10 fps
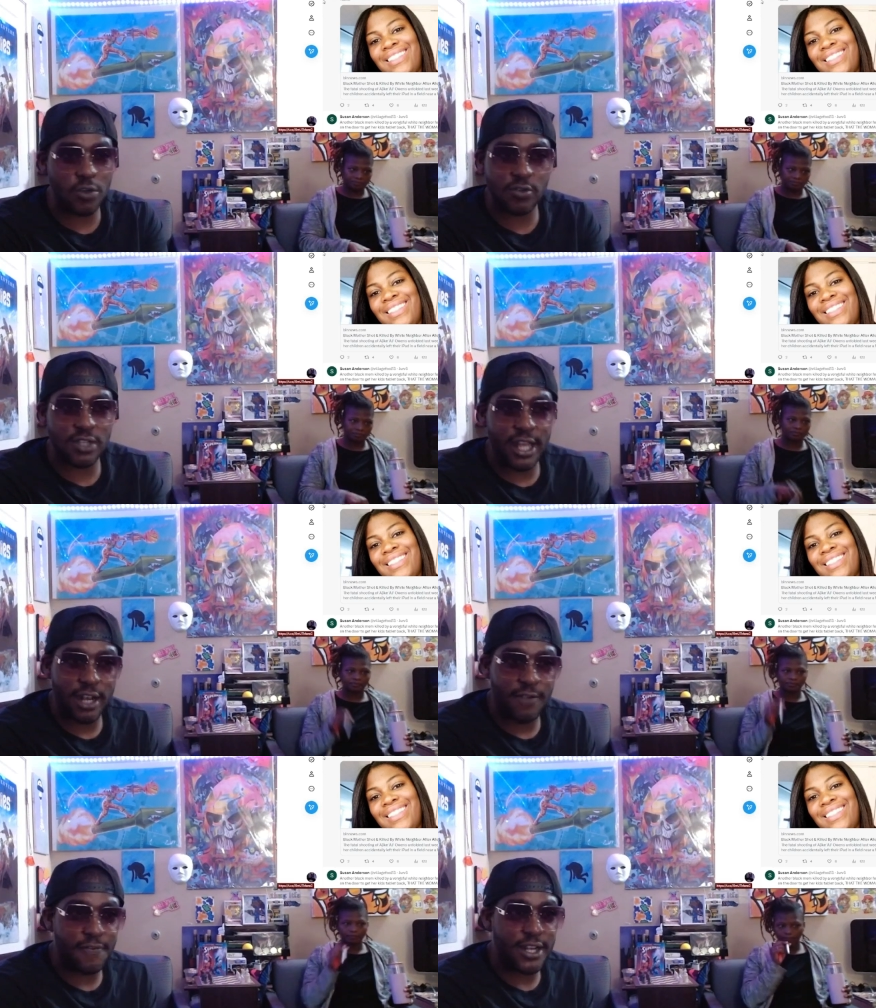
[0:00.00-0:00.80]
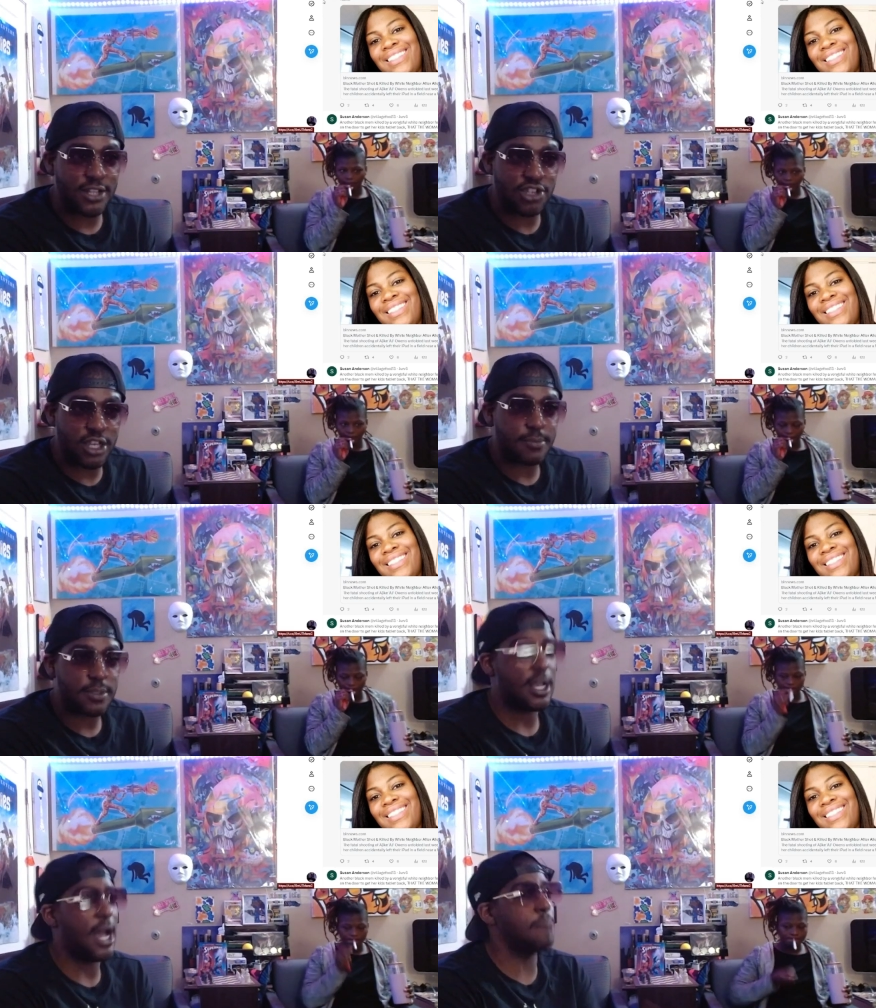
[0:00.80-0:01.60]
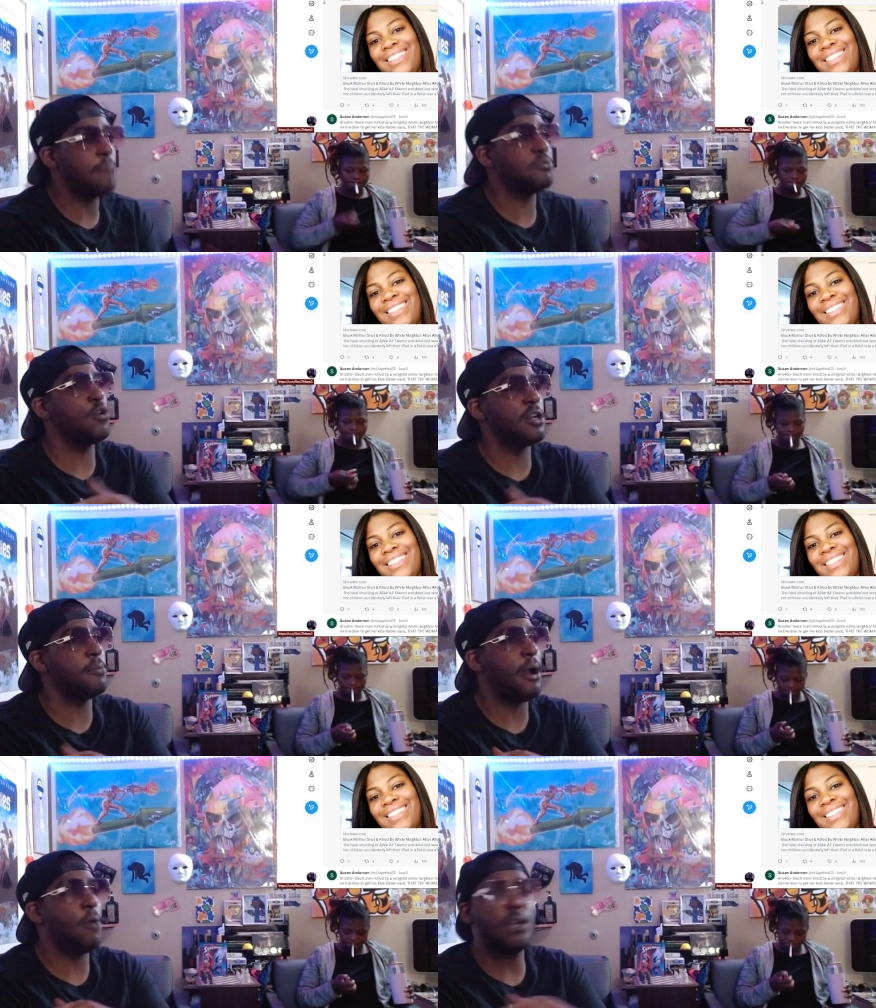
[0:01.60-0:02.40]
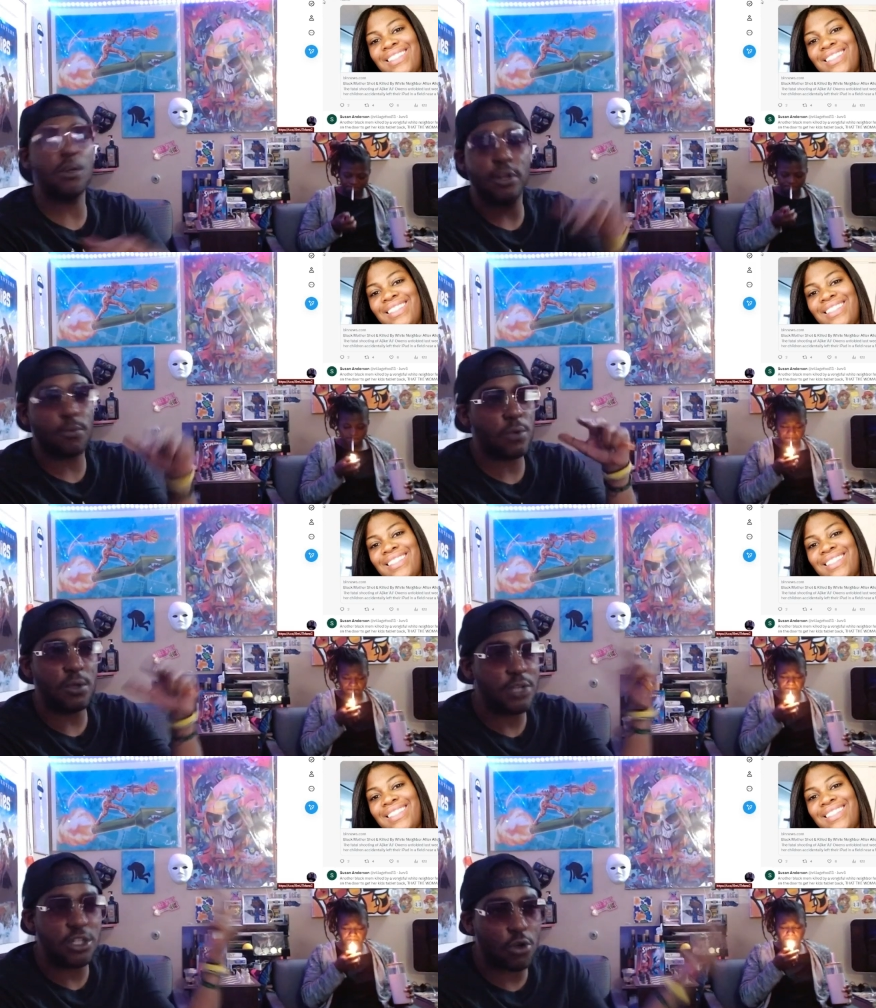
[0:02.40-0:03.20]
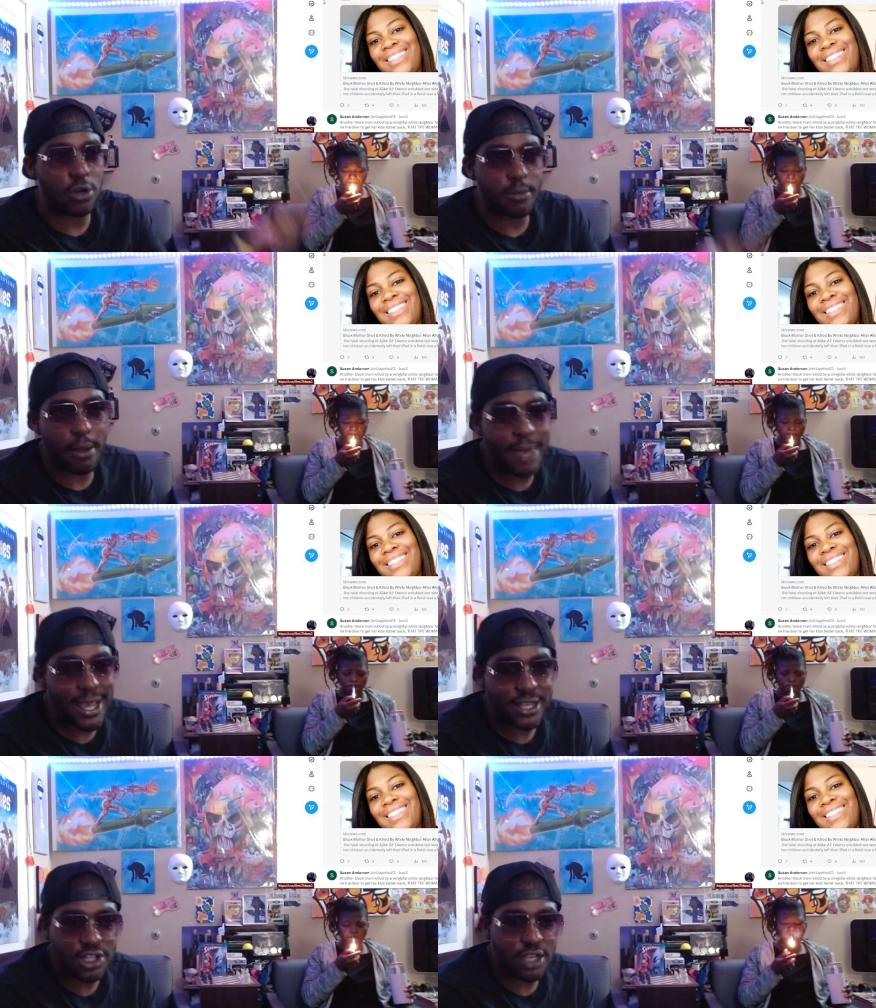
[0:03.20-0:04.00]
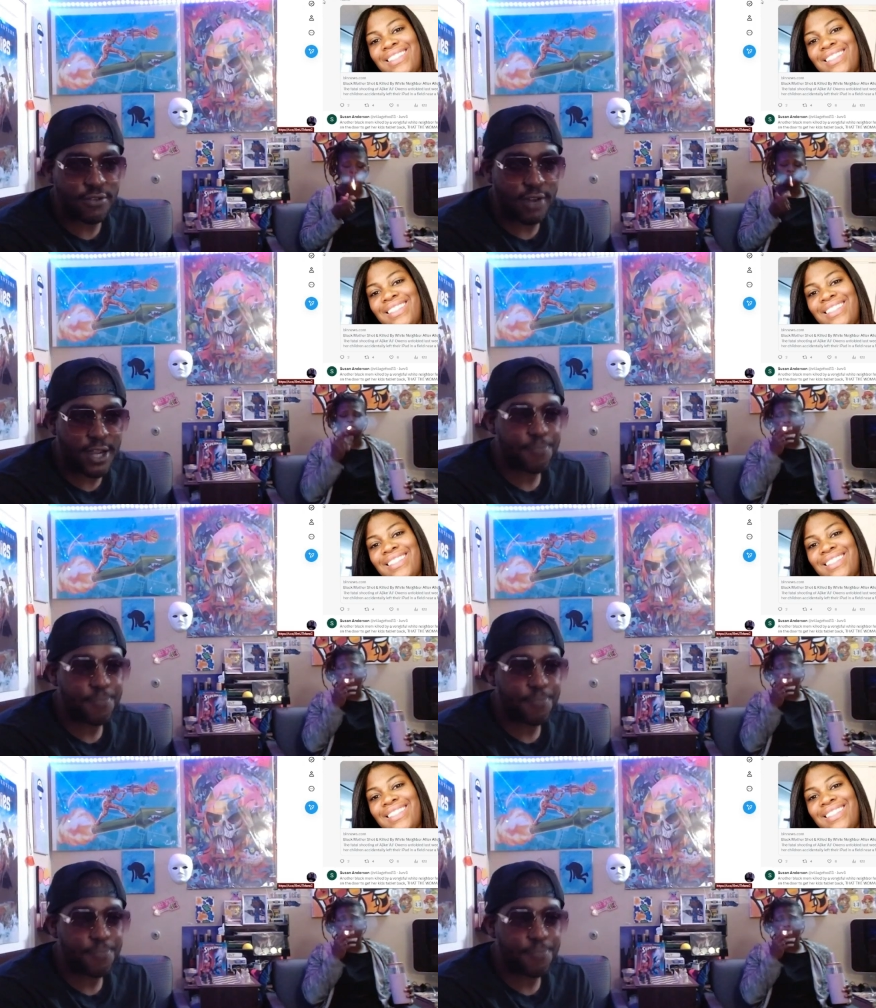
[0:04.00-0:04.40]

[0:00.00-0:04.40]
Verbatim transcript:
Speaker 1: of the Elevated Chimps, I'm talking about we talking about mad shit, right?